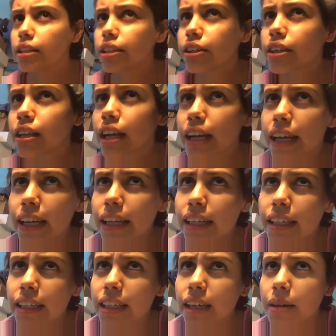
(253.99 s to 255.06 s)
They're
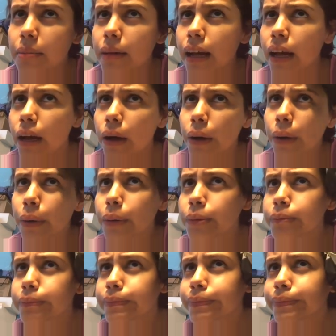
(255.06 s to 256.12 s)
like about